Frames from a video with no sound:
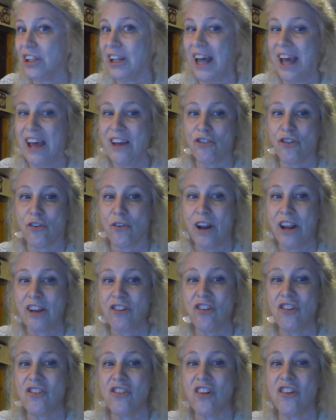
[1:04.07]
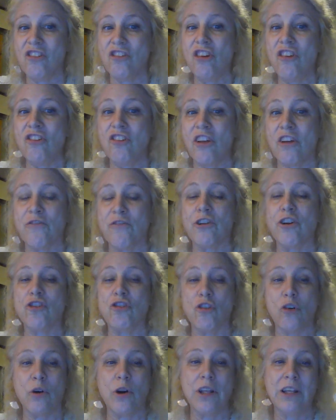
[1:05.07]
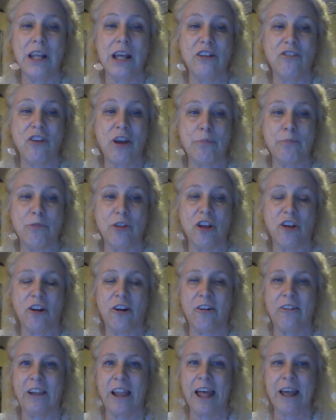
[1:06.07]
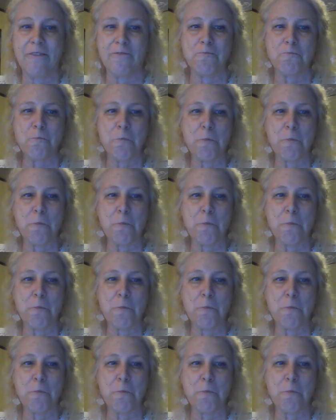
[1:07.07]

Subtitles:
lacerations that she suffered during the attempt on her life.